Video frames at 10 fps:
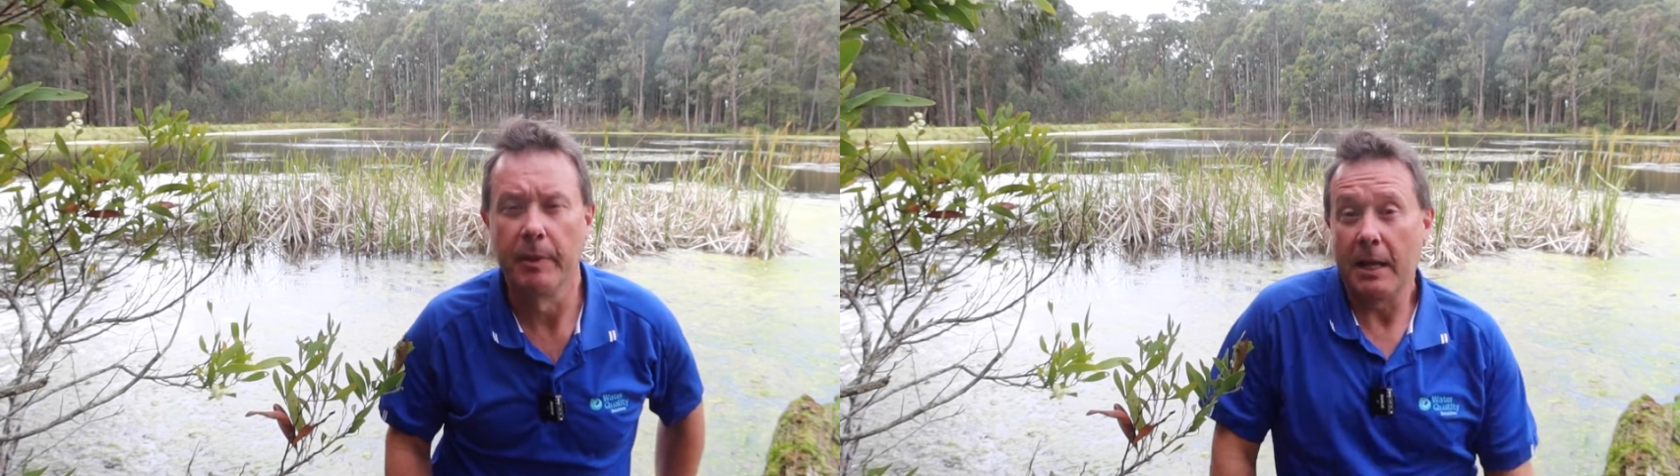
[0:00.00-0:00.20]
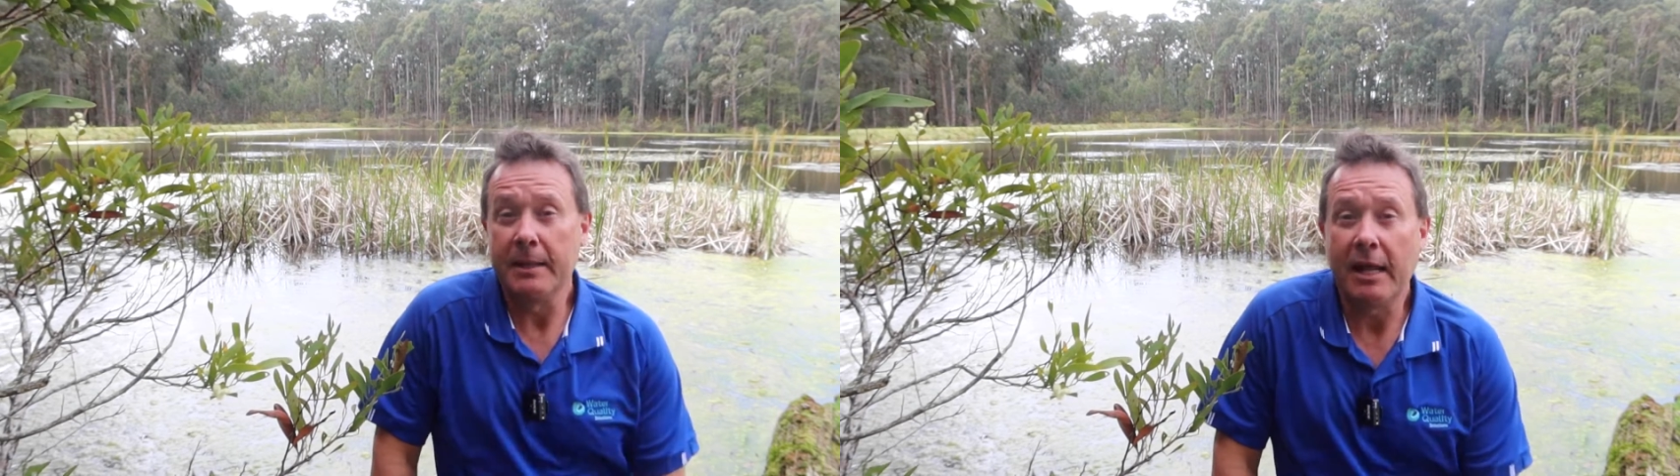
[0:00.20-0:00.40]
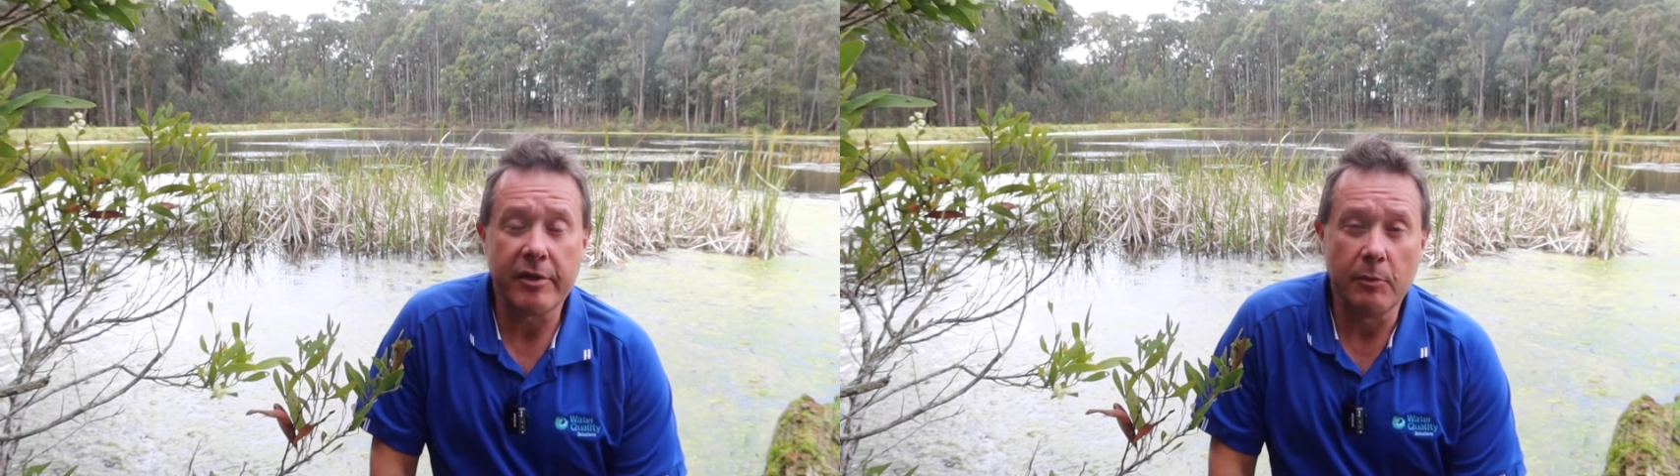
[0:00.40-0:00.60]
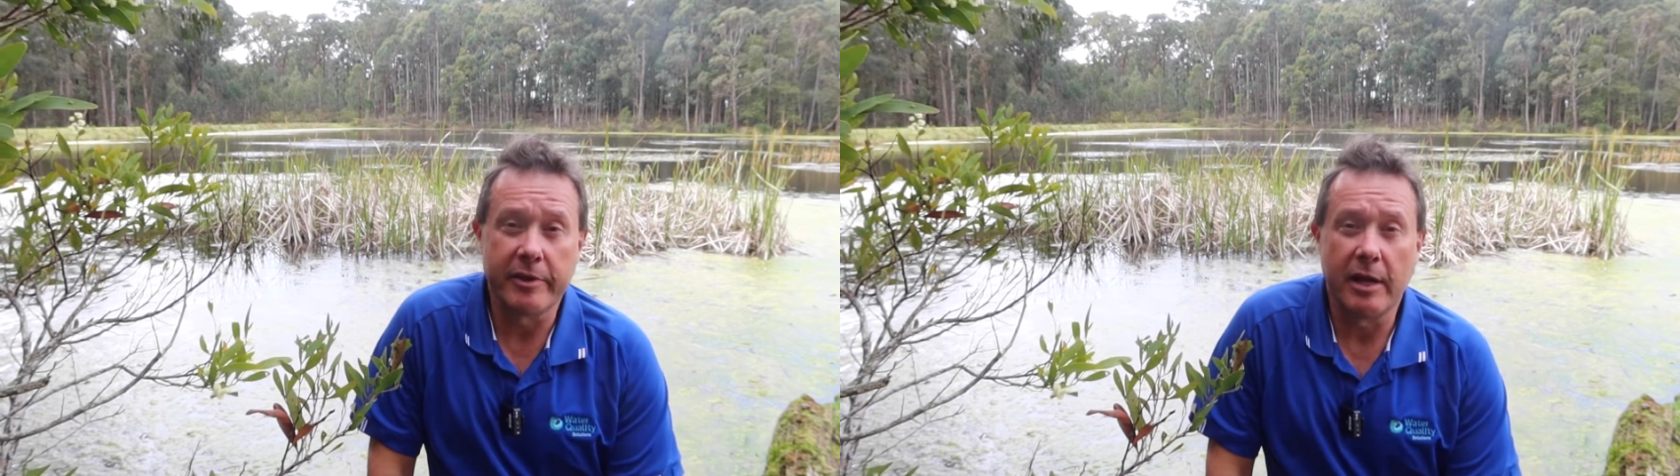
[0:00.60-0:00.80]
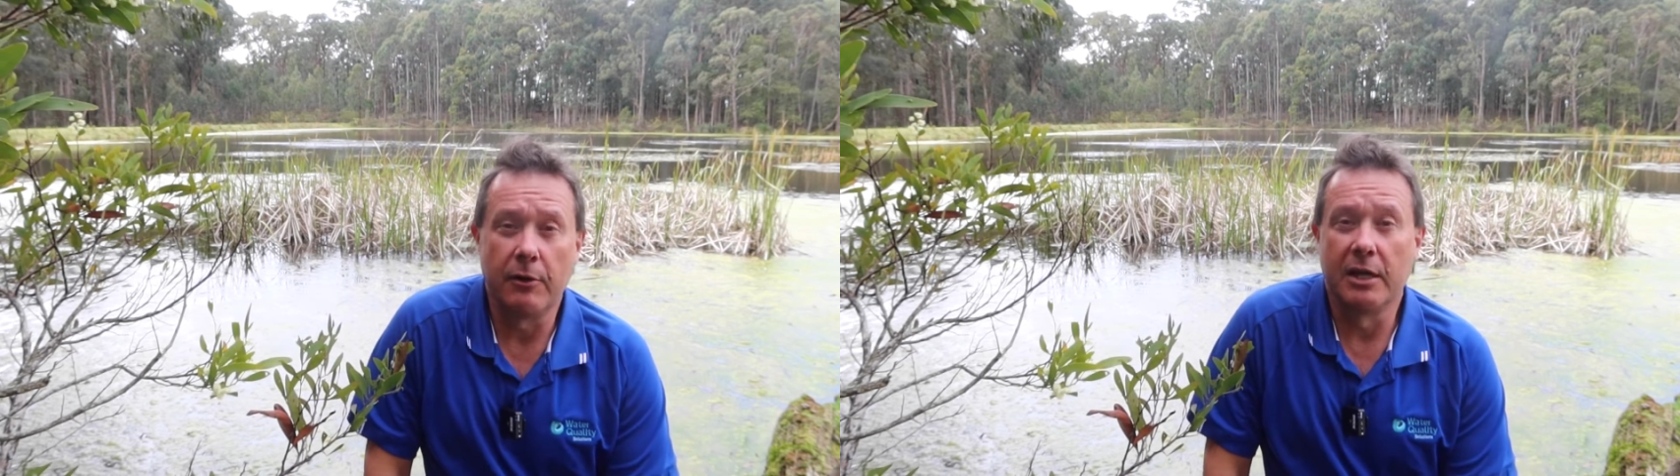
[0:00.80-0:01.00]
Another thing
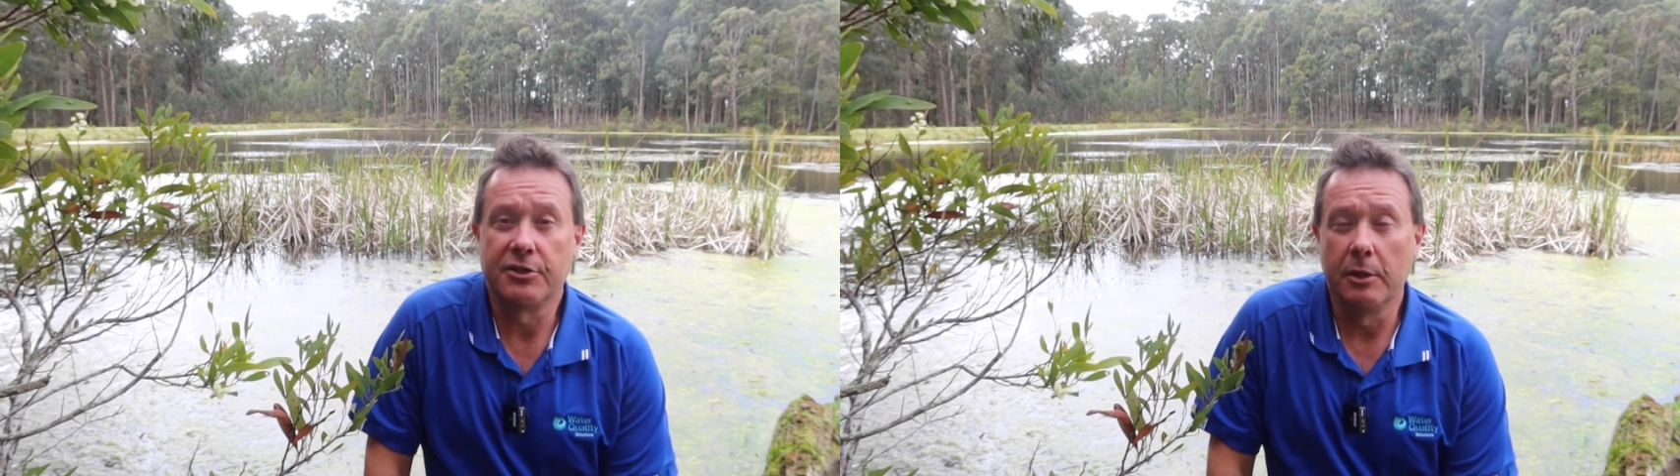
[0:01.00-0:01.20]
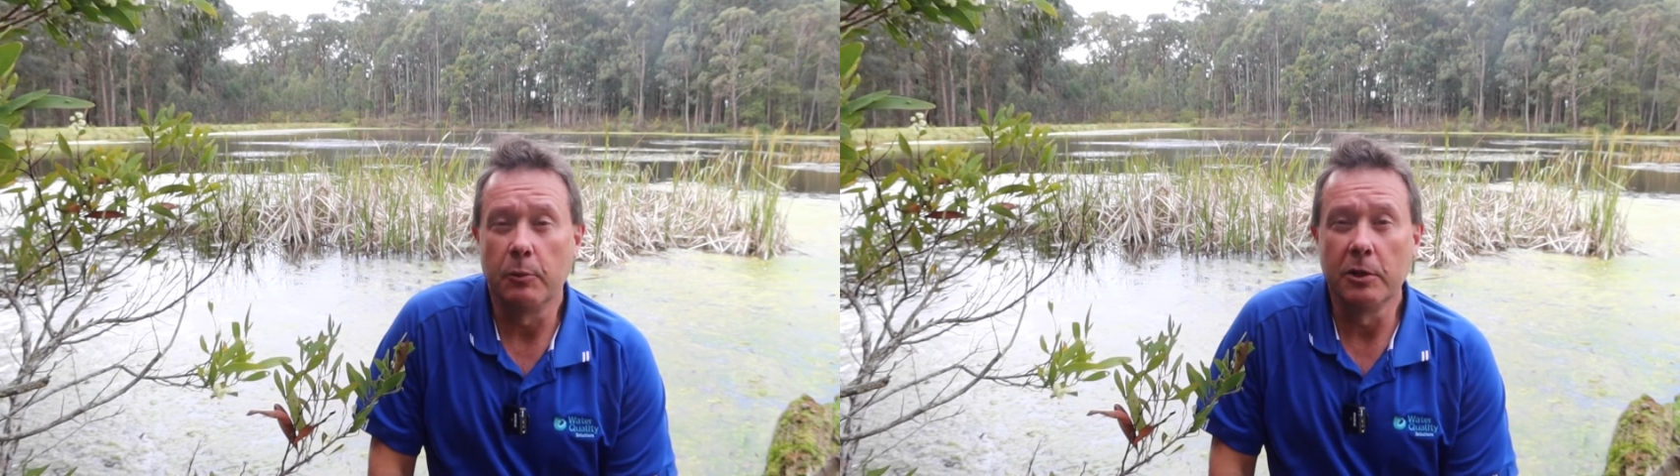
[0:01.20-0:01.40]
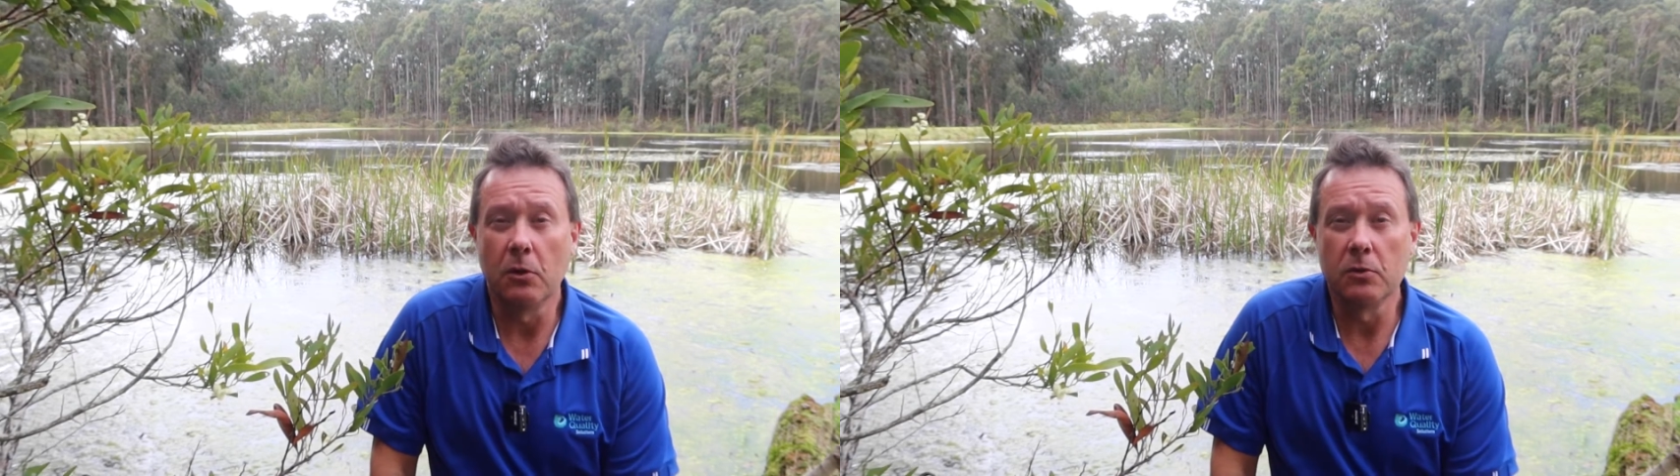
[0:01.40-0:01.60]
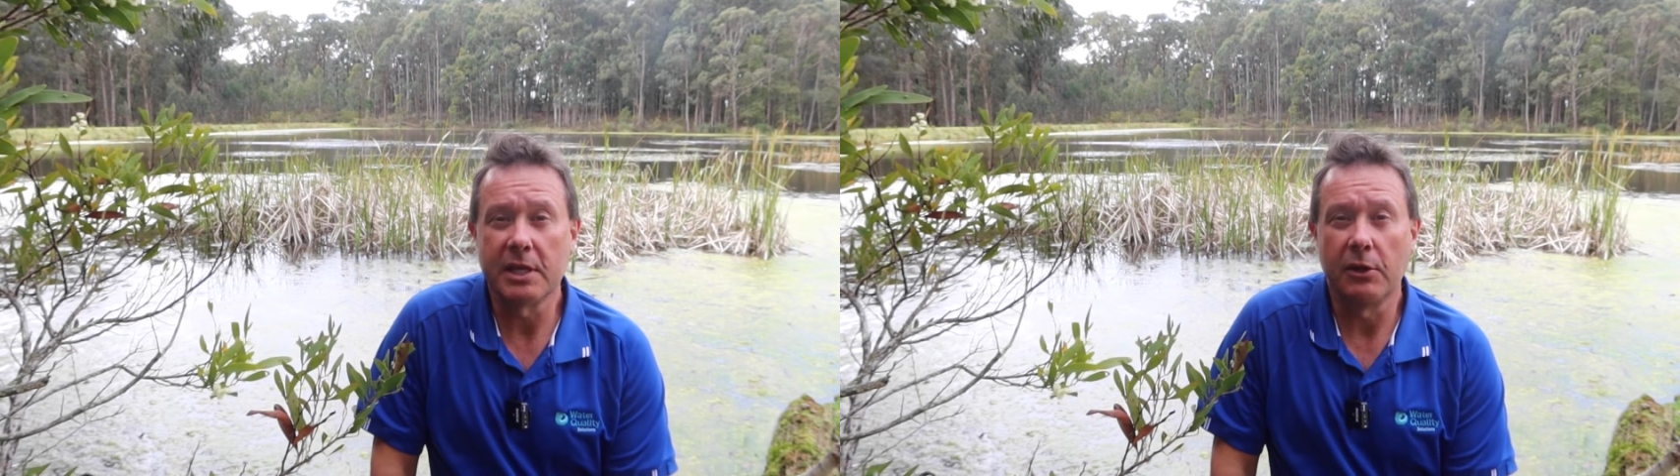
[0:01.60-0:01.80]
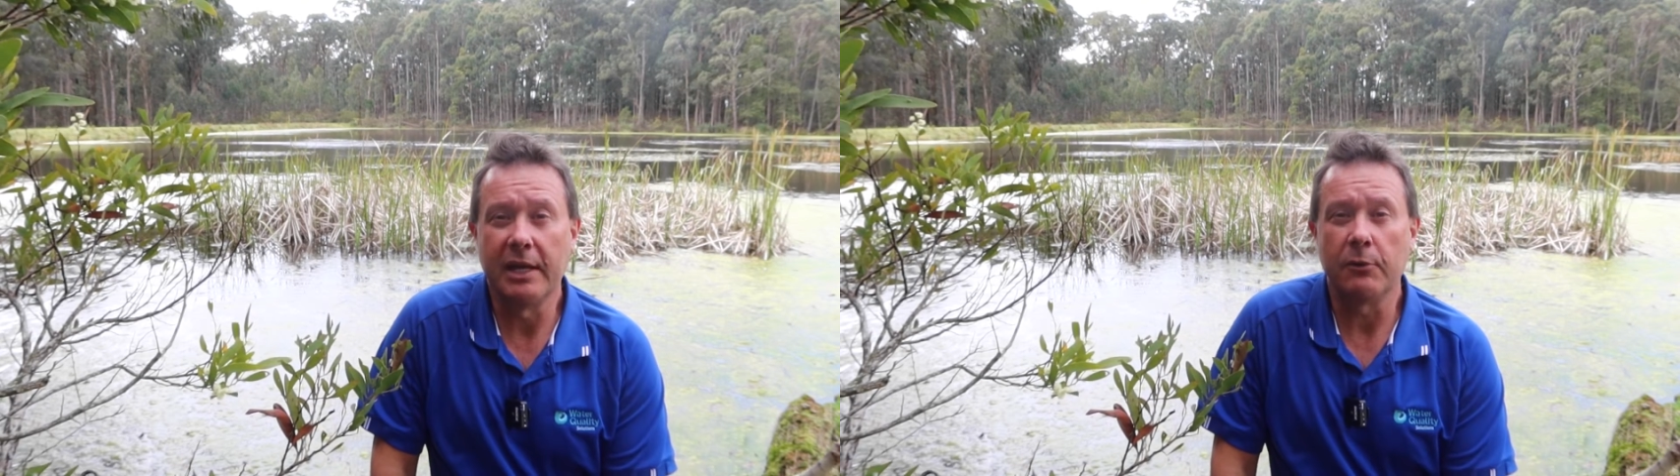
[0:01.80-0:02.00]
with aeration, it will
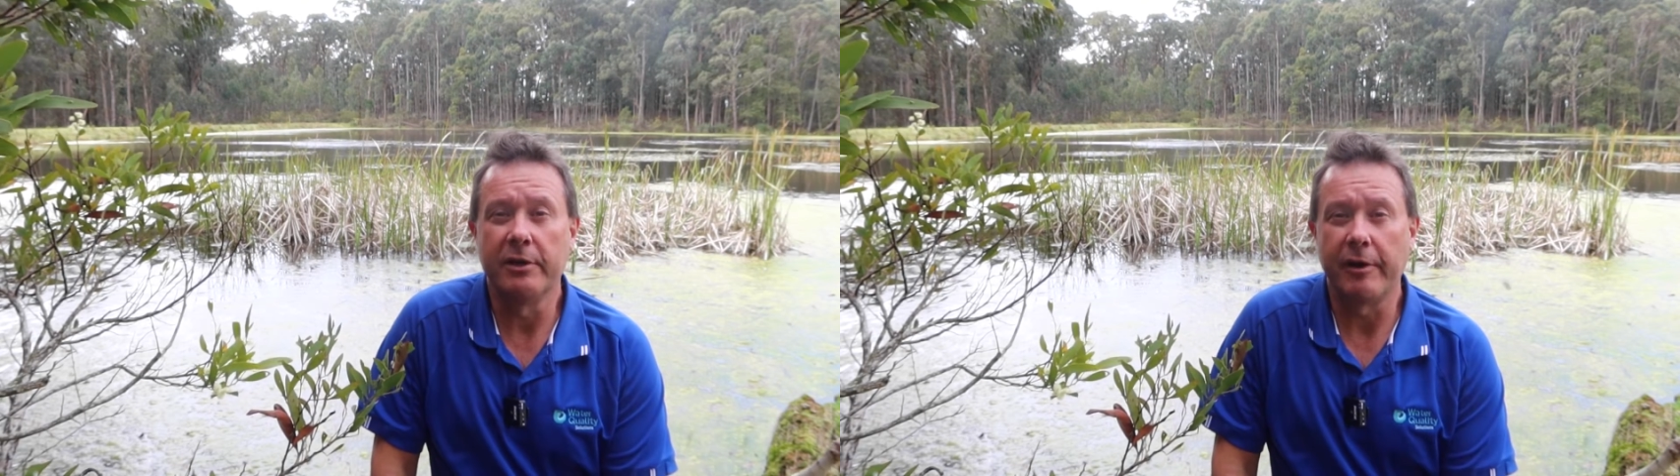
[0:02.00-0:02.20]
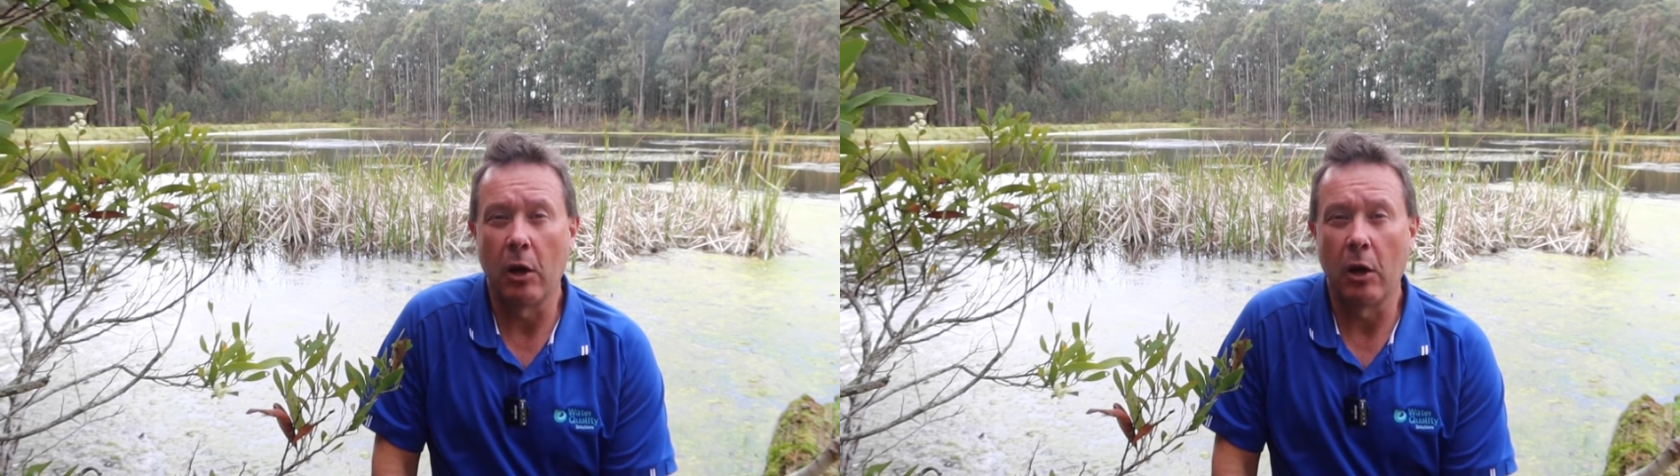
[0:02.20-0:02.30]
also get rid of